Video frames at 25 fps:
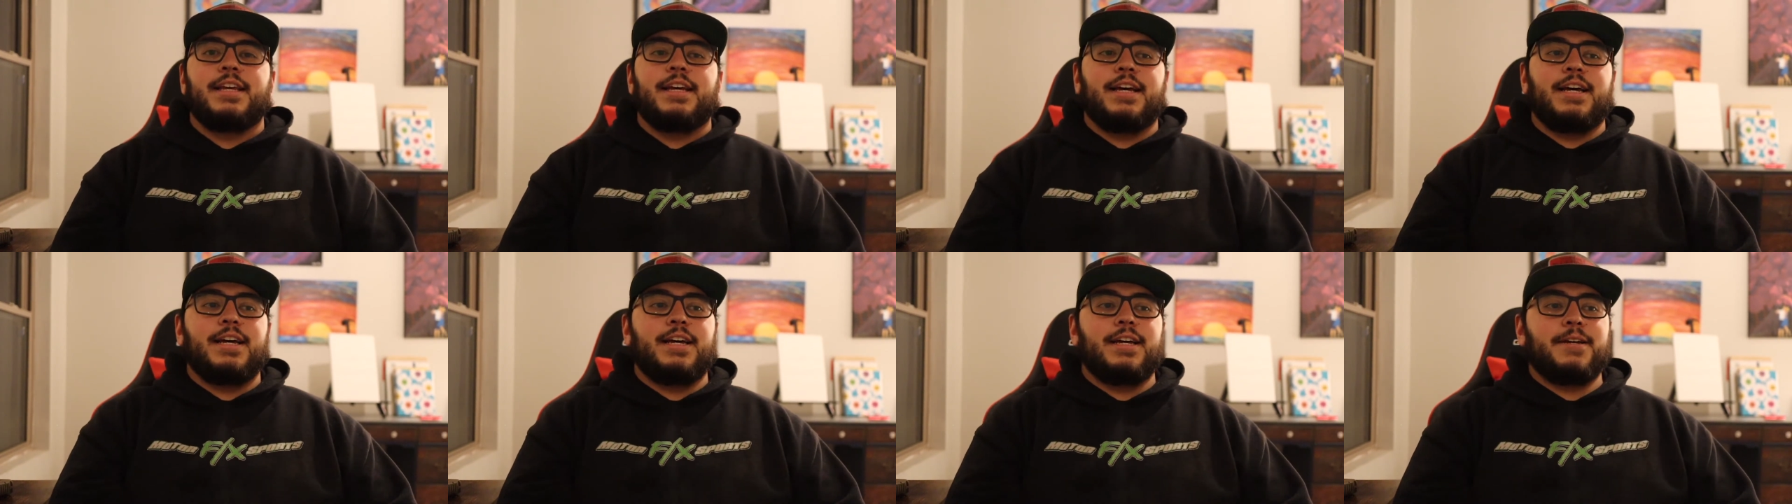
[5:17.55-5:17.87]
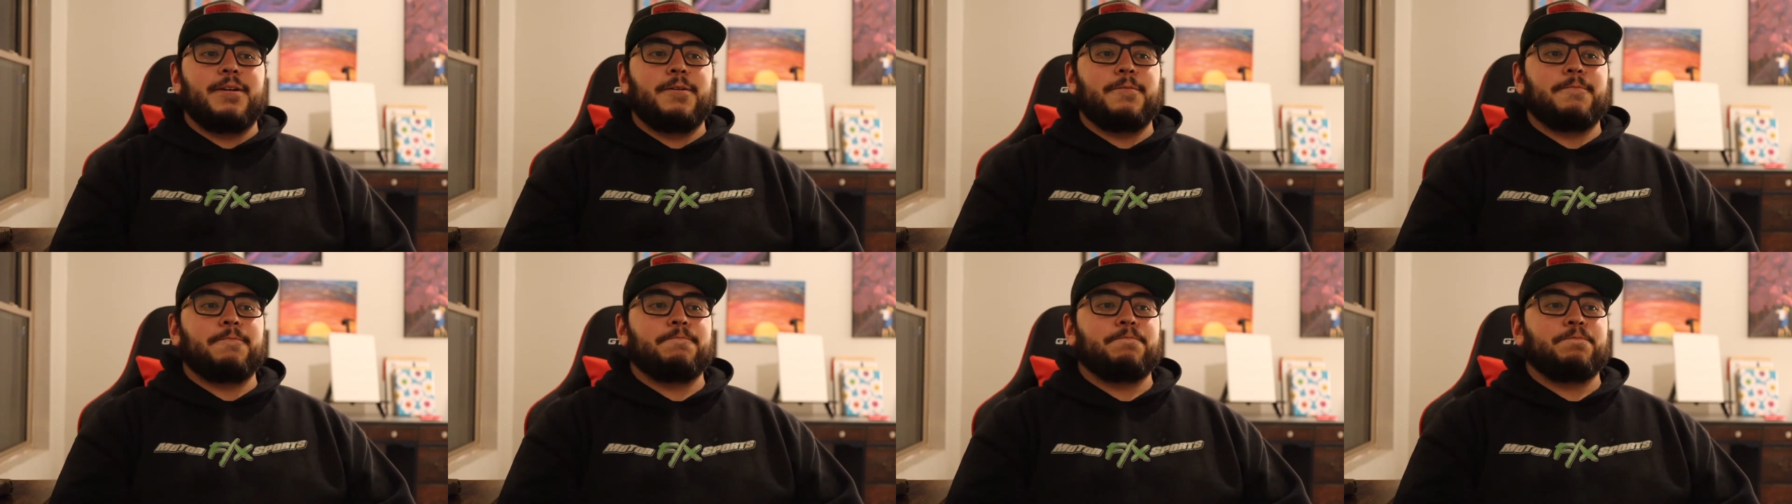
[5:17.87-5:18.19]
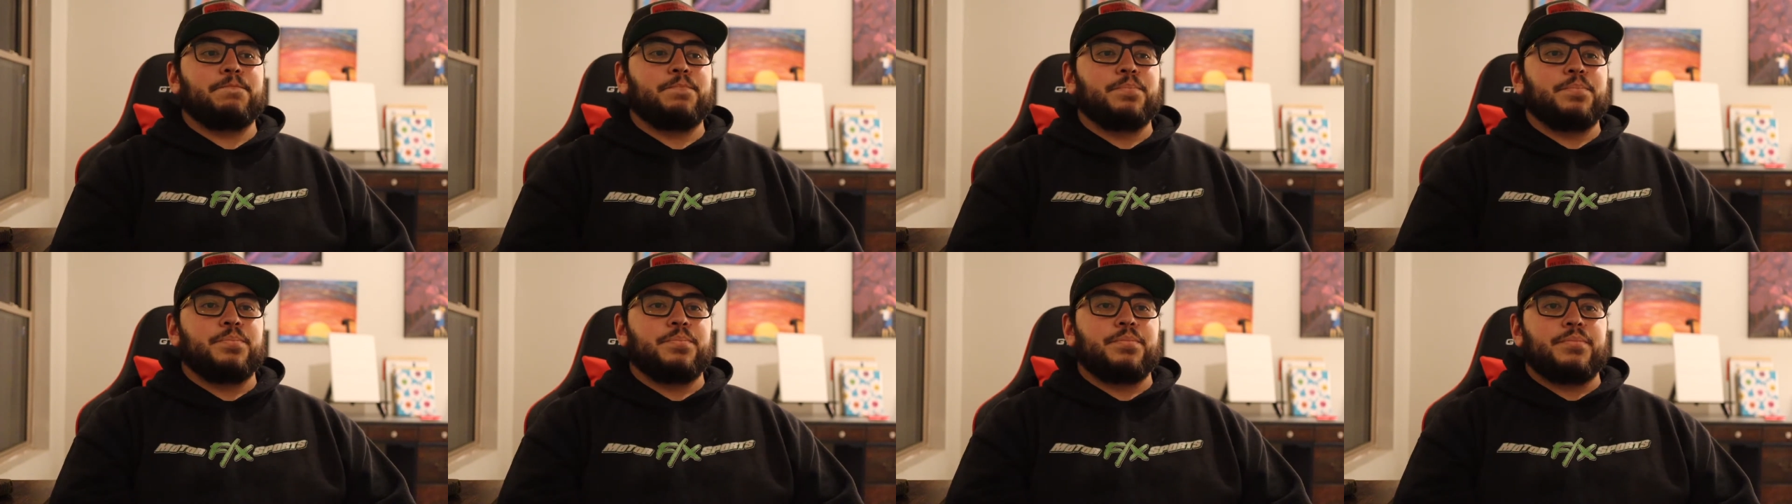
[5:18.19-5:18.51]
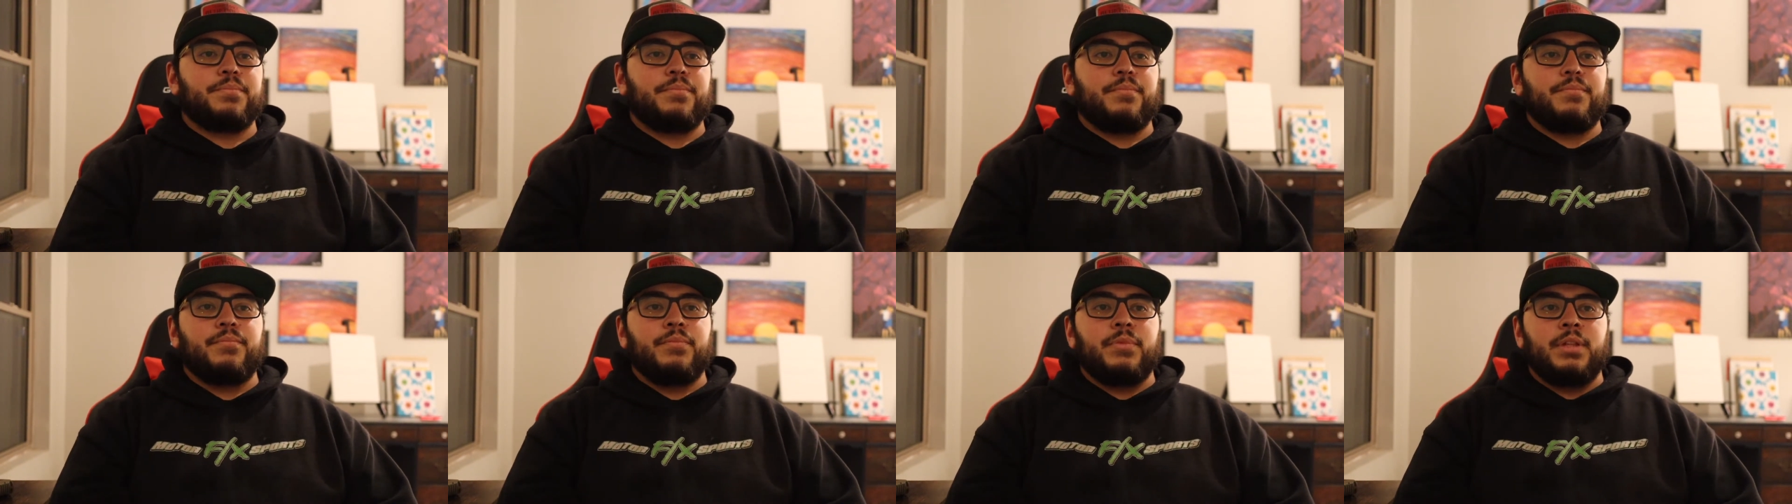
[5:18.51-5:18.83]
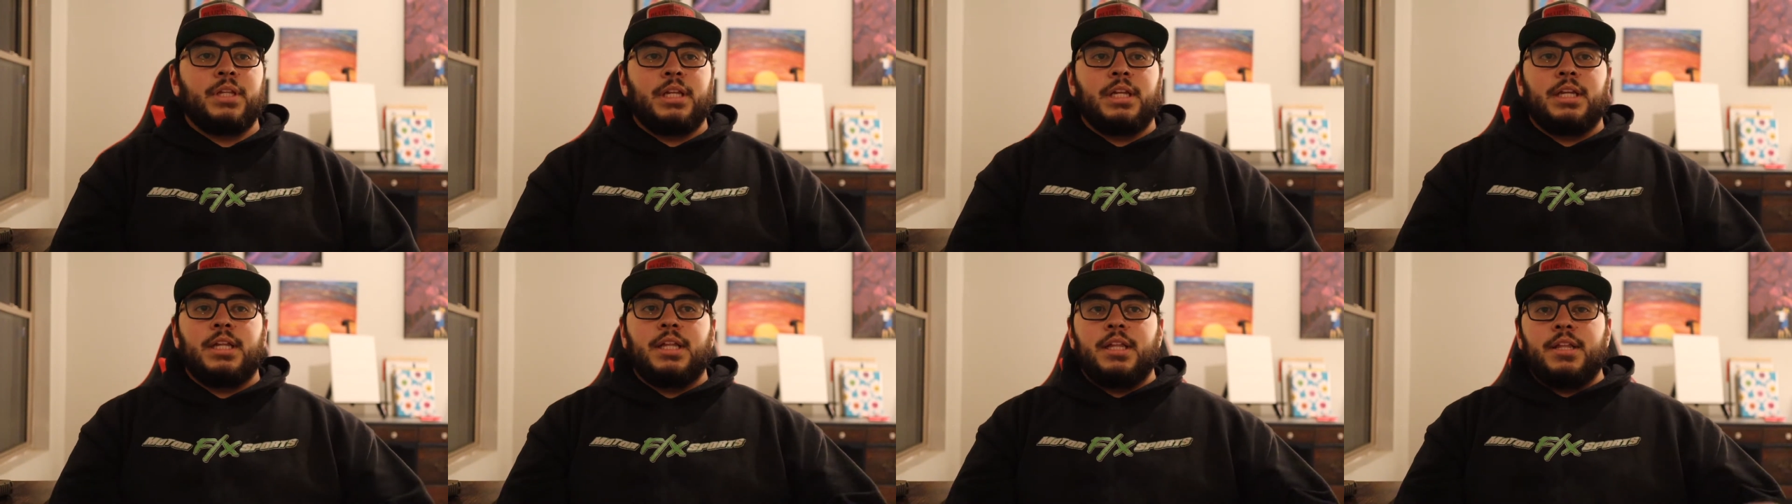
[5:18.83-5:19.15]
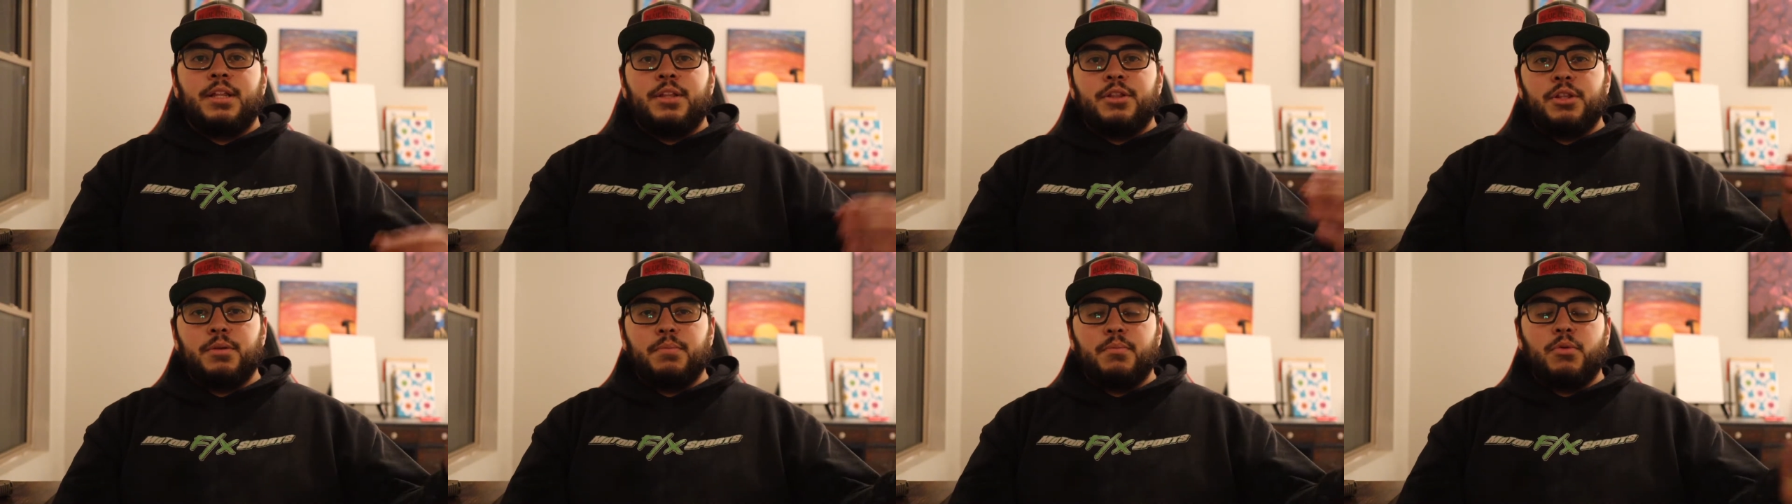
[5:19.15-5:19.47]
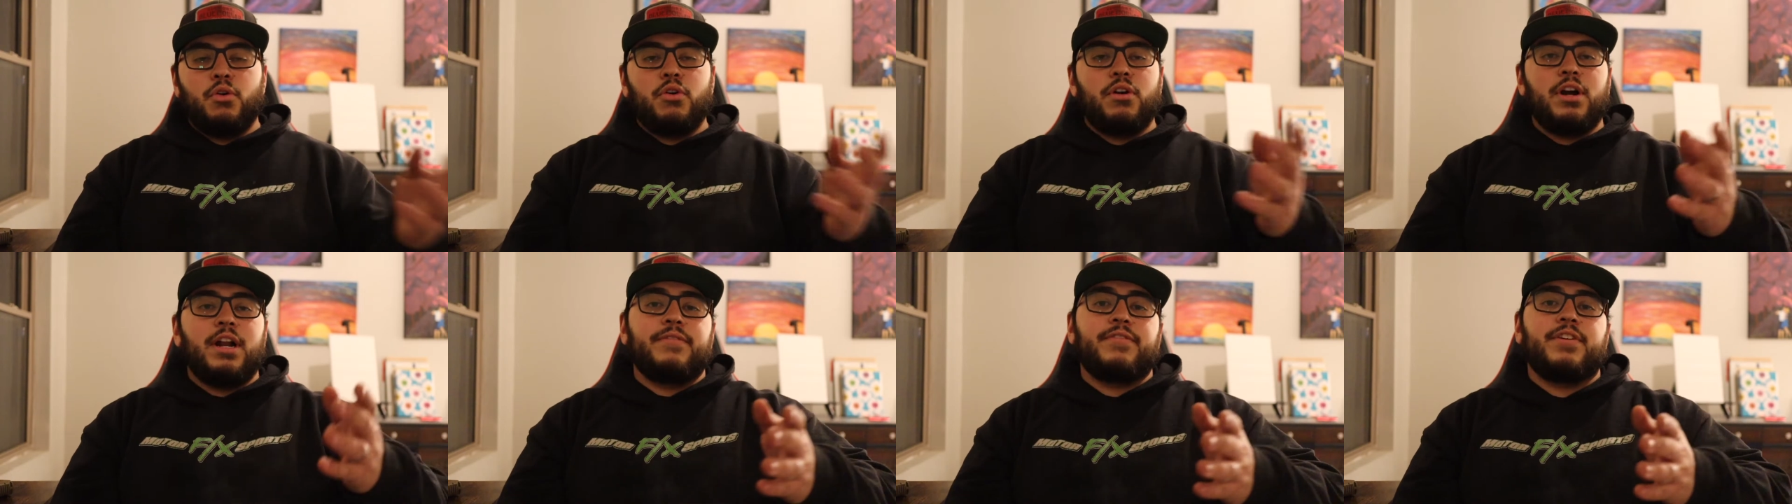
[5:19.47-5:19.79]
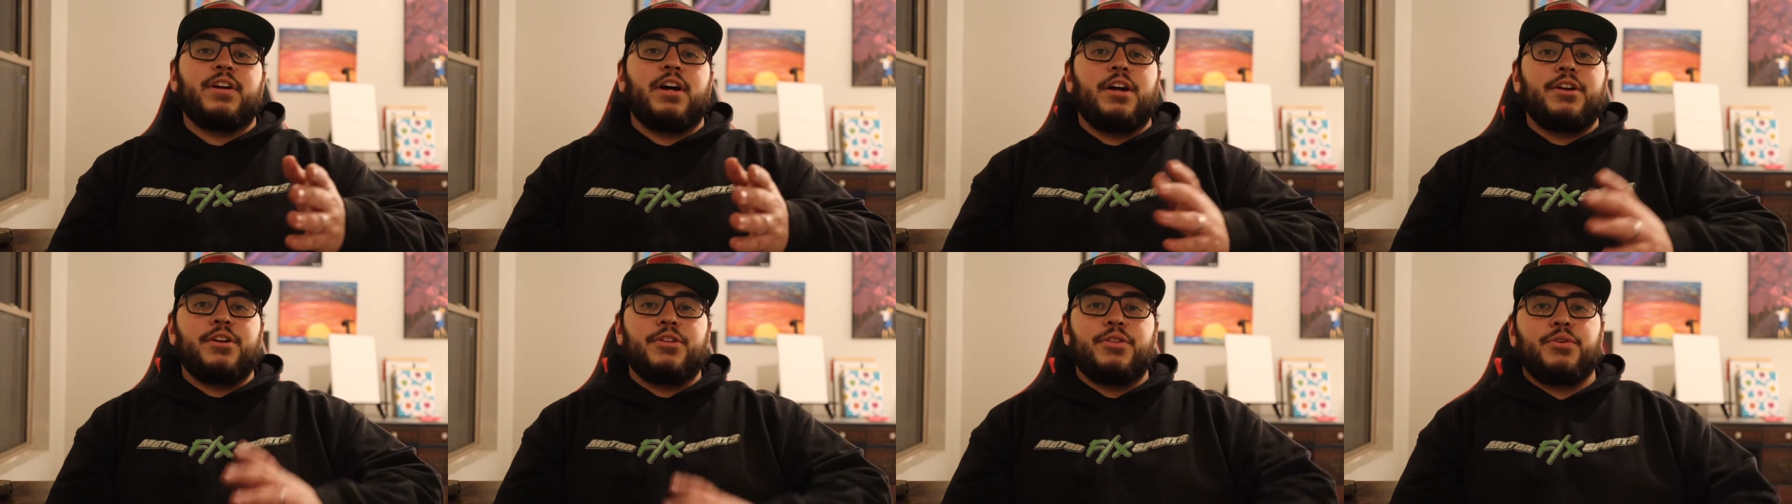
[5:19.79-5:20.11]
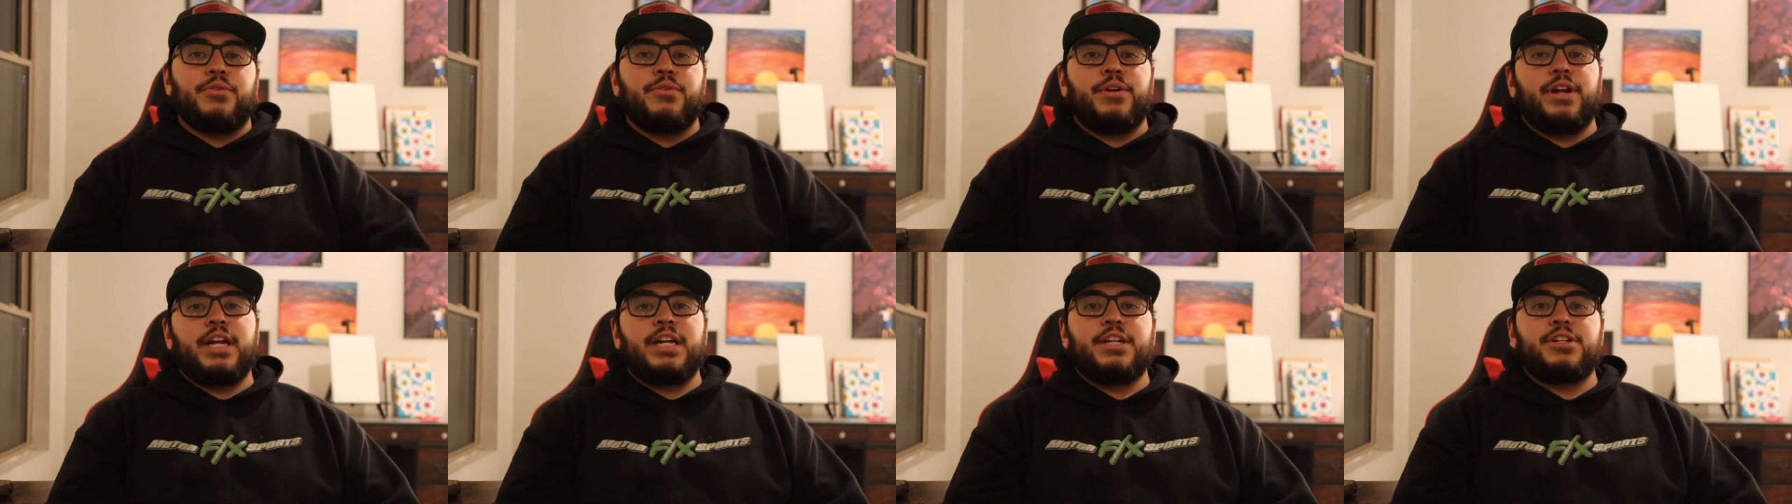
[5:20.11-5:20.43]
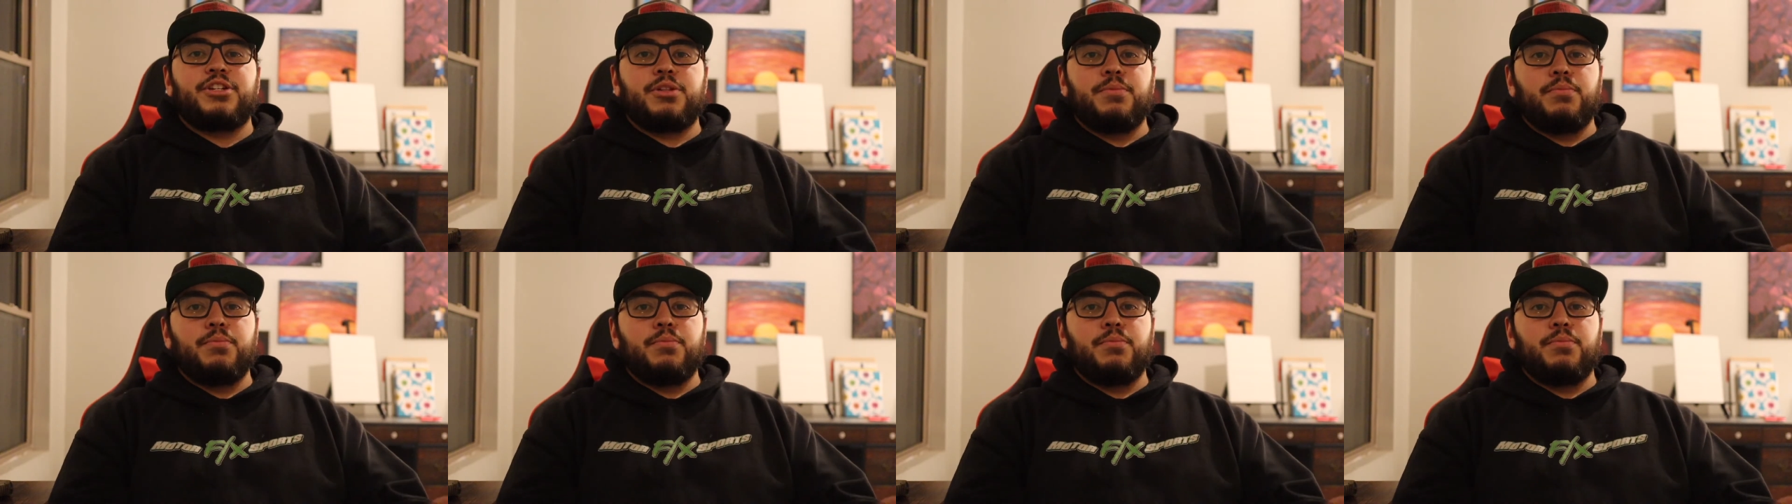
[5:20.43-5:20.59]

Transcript: The more I've gone to the range,